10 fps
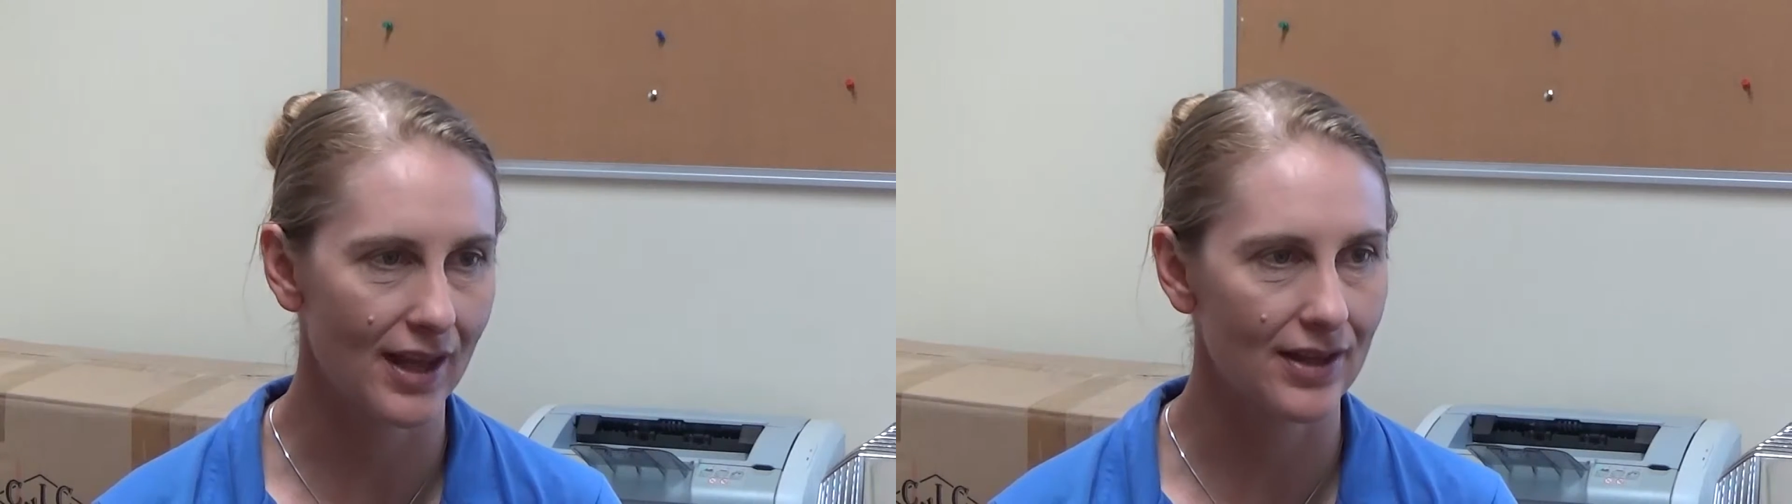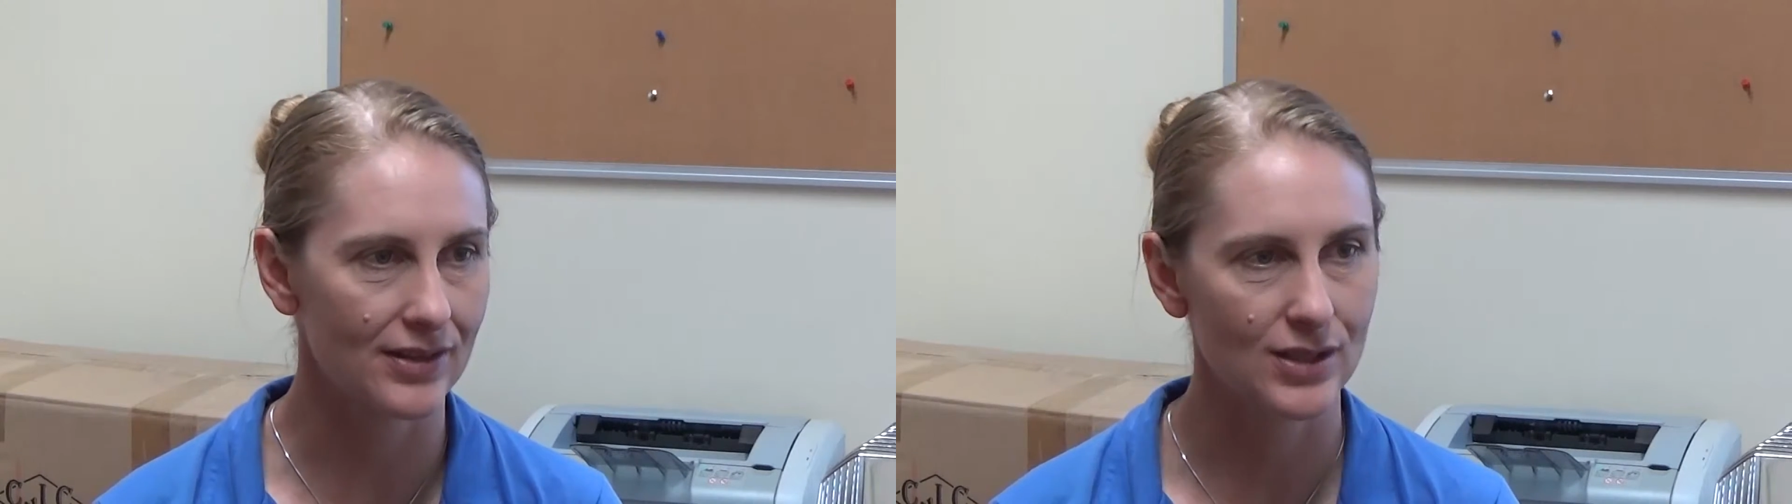
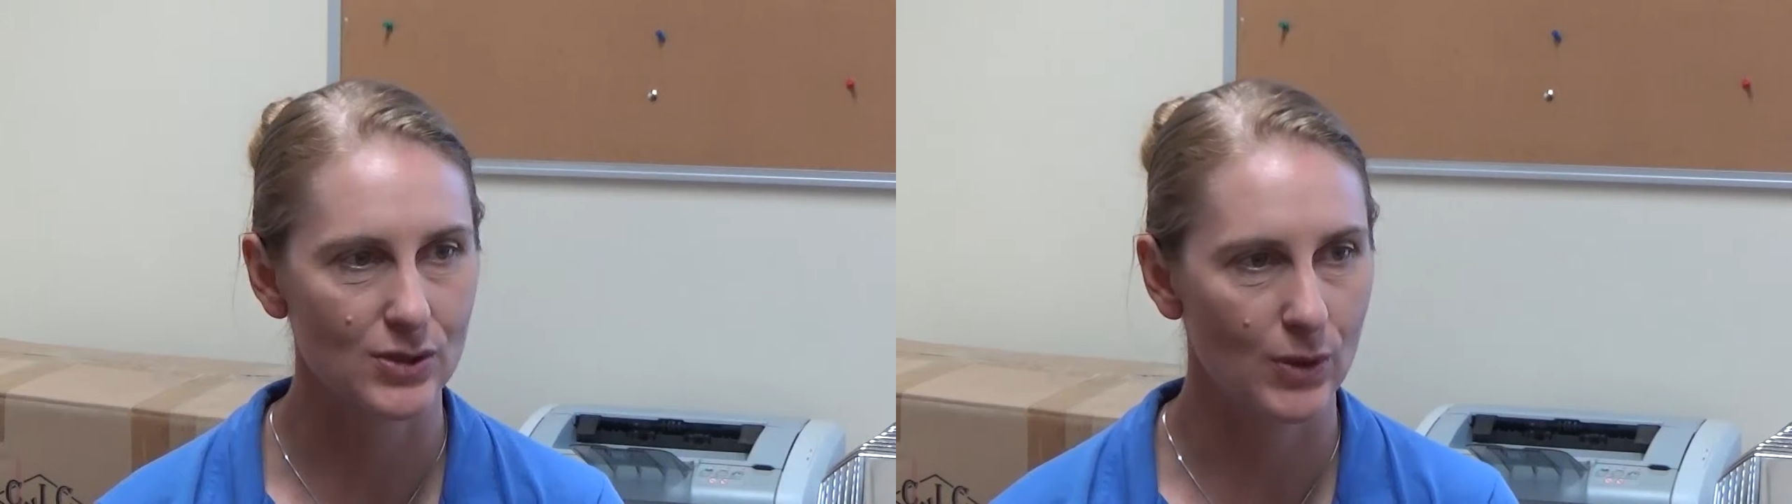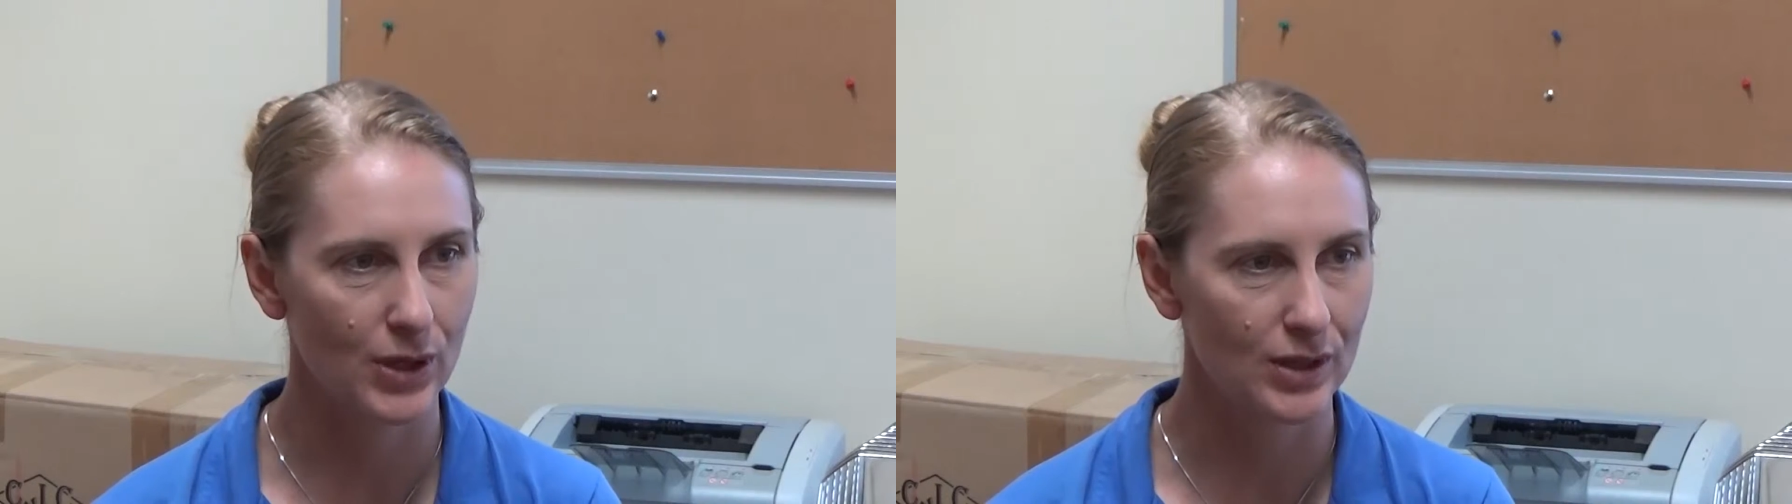how
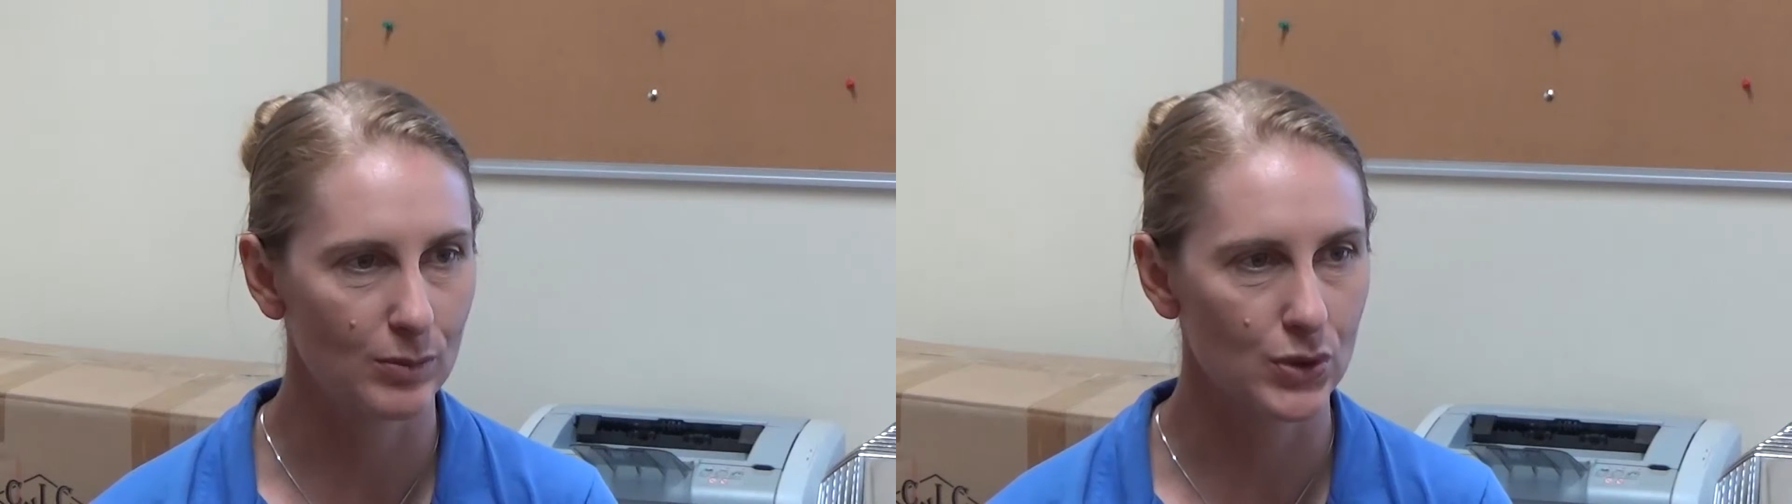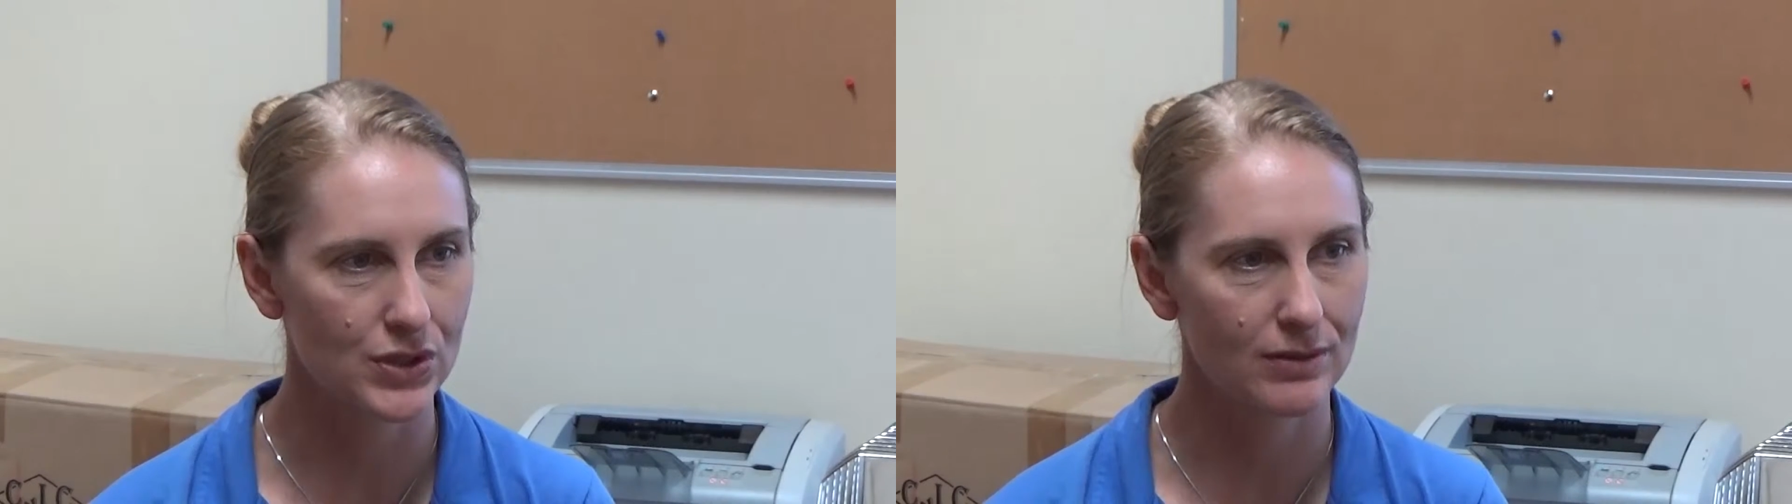things work in the bush